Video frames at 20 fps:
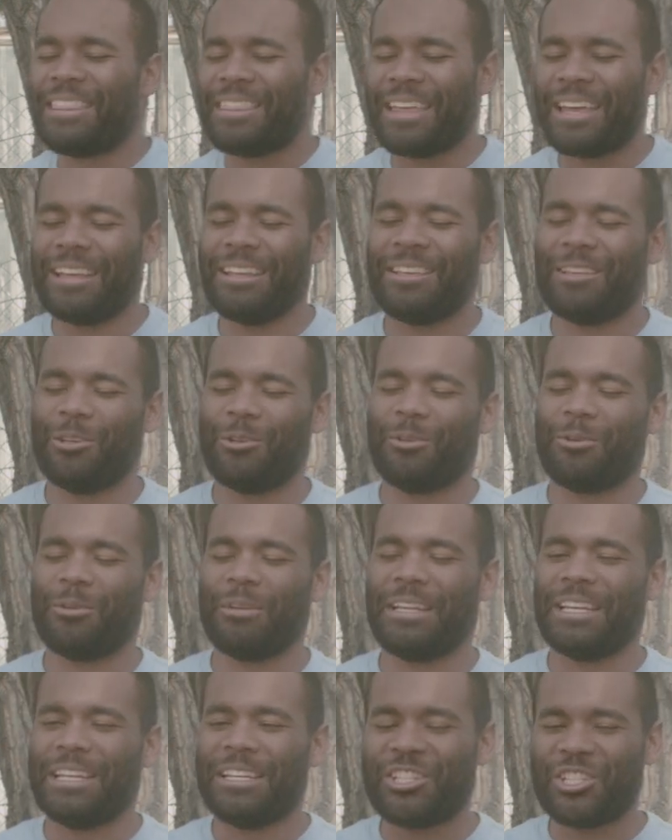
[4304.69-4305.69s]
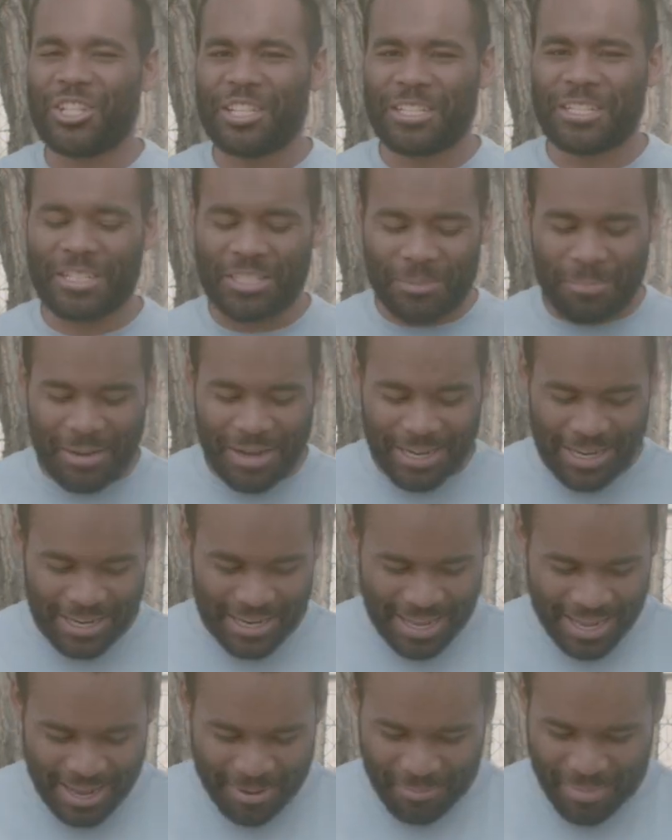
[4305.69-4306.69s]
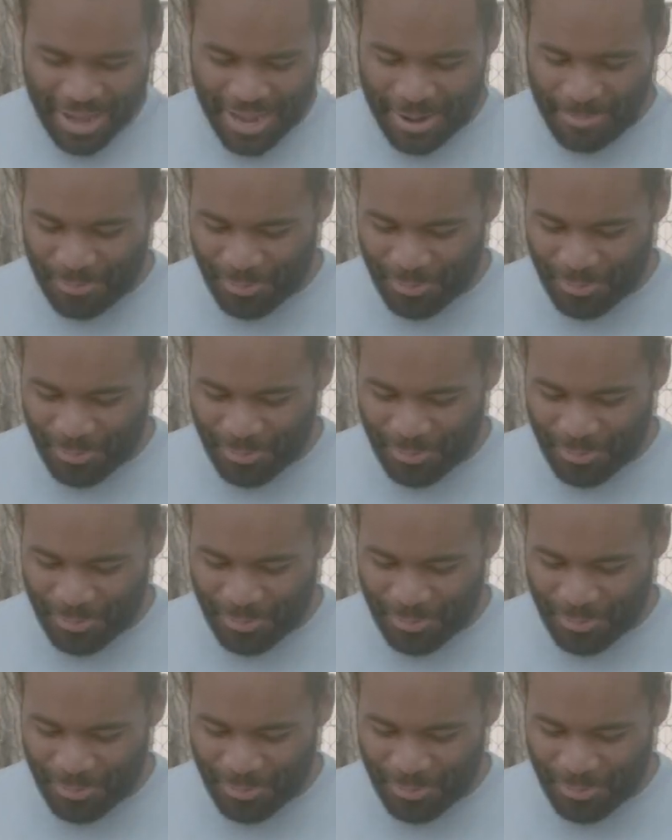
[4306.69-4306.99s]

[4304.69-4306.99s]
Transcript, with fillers: Thank you. In Jesus' mighty name, I